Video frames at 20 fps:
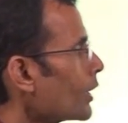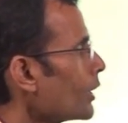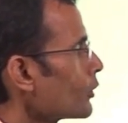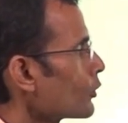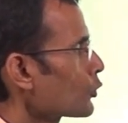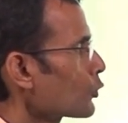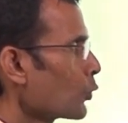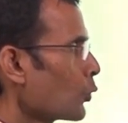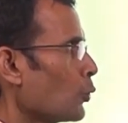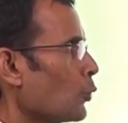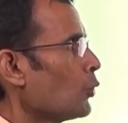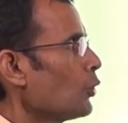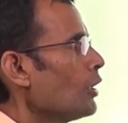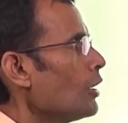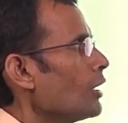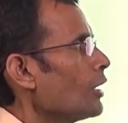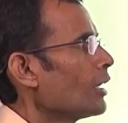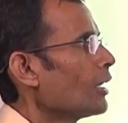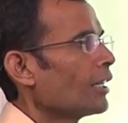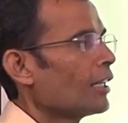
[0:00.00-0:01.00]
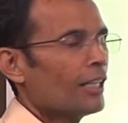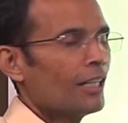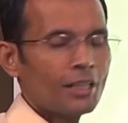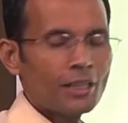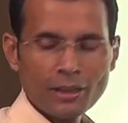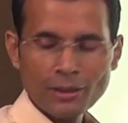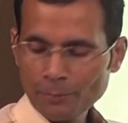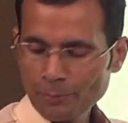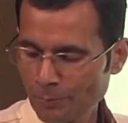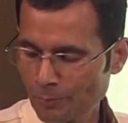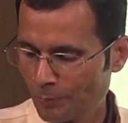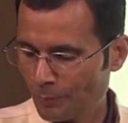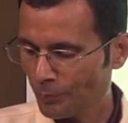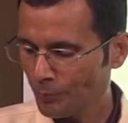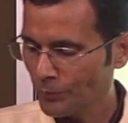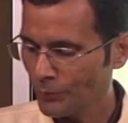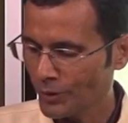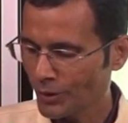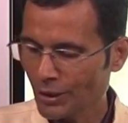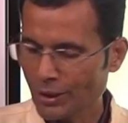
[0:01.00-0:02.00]
So, uh,
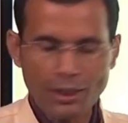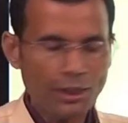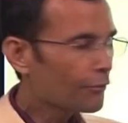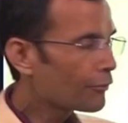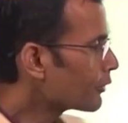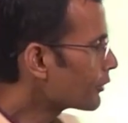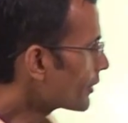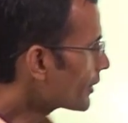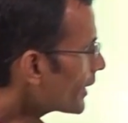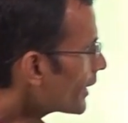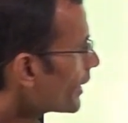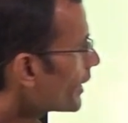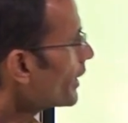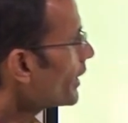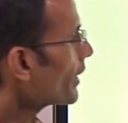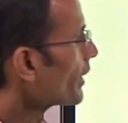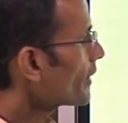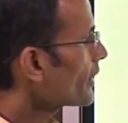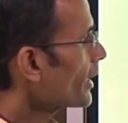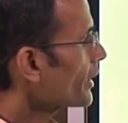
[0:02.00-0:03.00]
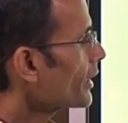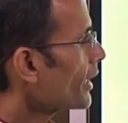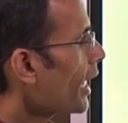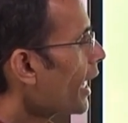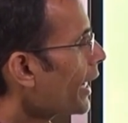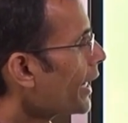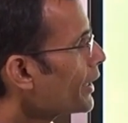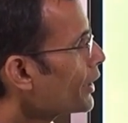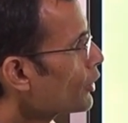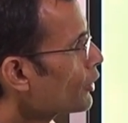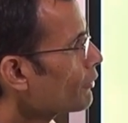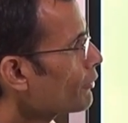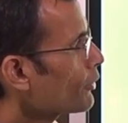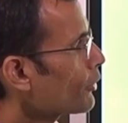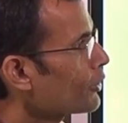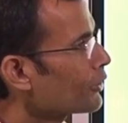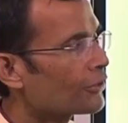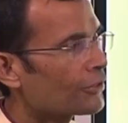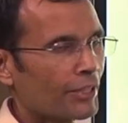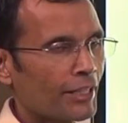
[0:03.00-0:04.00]
if you see that the height of
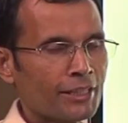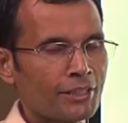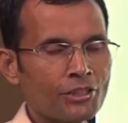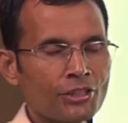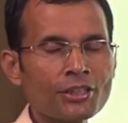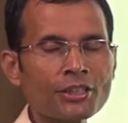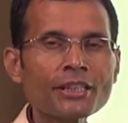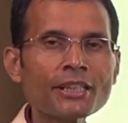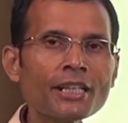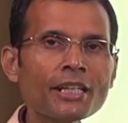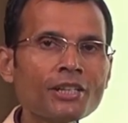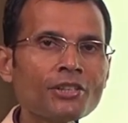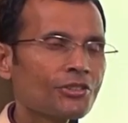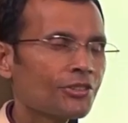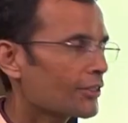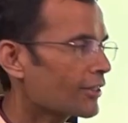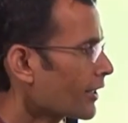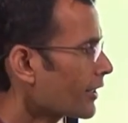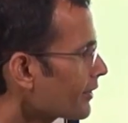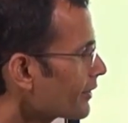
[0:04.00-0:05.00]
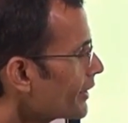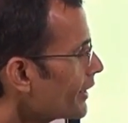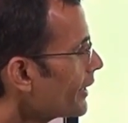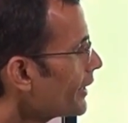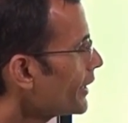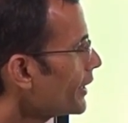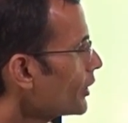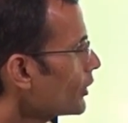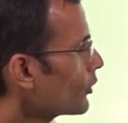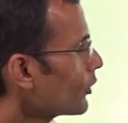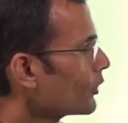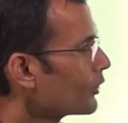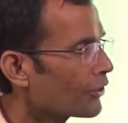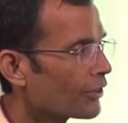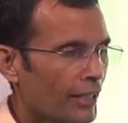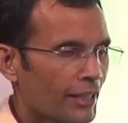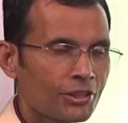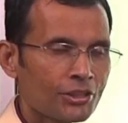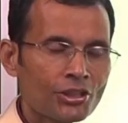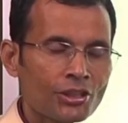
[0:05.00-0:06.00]
contraction, each succeeding
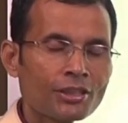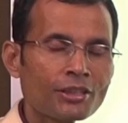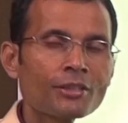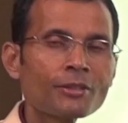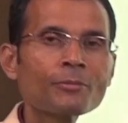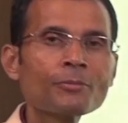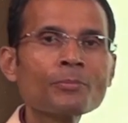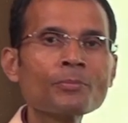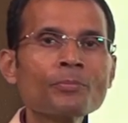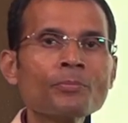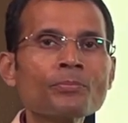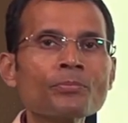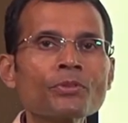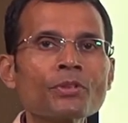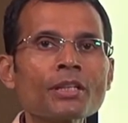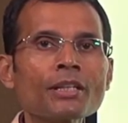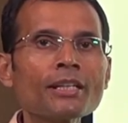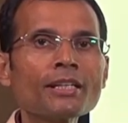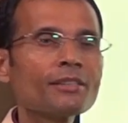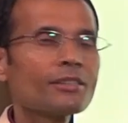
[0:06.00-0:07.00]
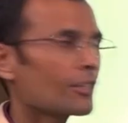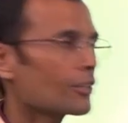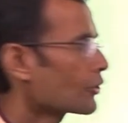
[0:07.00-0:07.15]
contraction is